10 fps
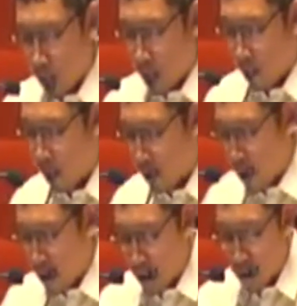Madam
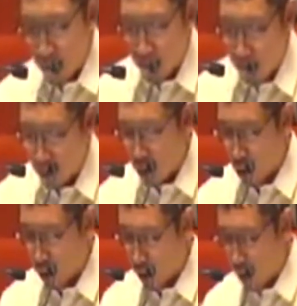Speaker,
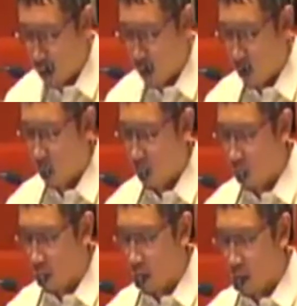Majority Leader,
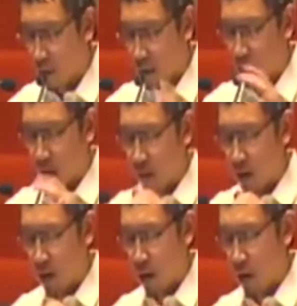colleagues of the
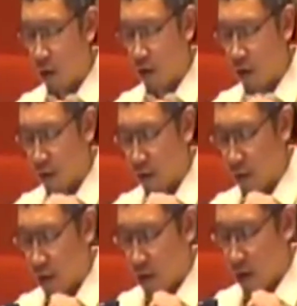17th
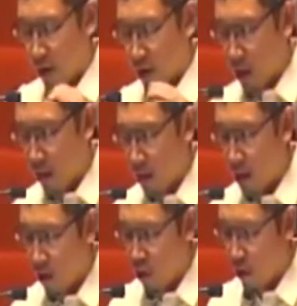Congress,
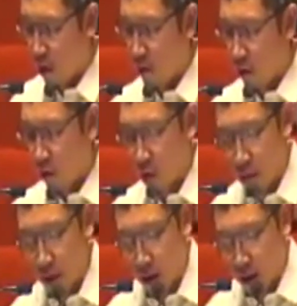Assalamu alaikum
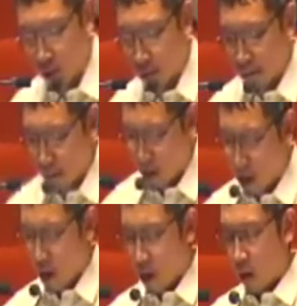rahmatullahi barakatuh.
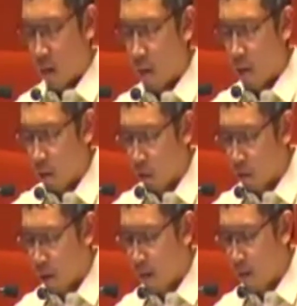The
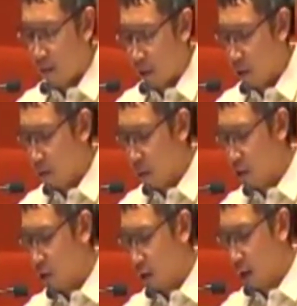purpose of my privileged
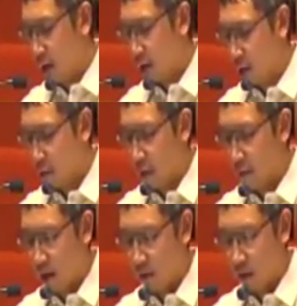speech today is
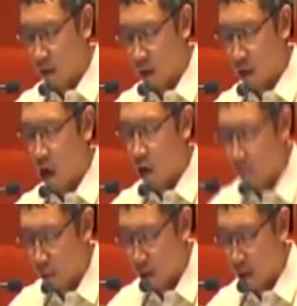my province's
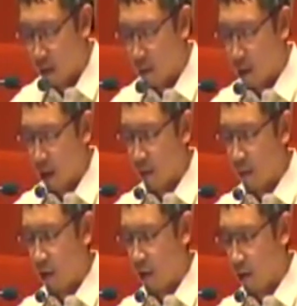unforgettable
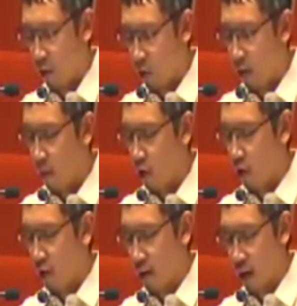experience with the
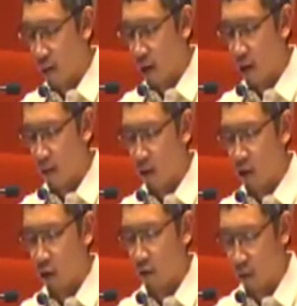Moro Islamic
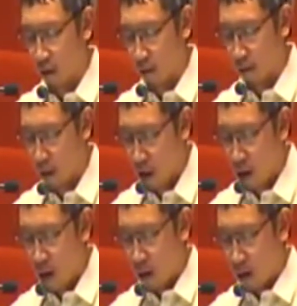Liberation Front,
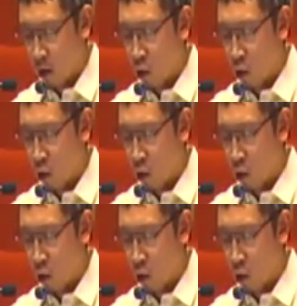the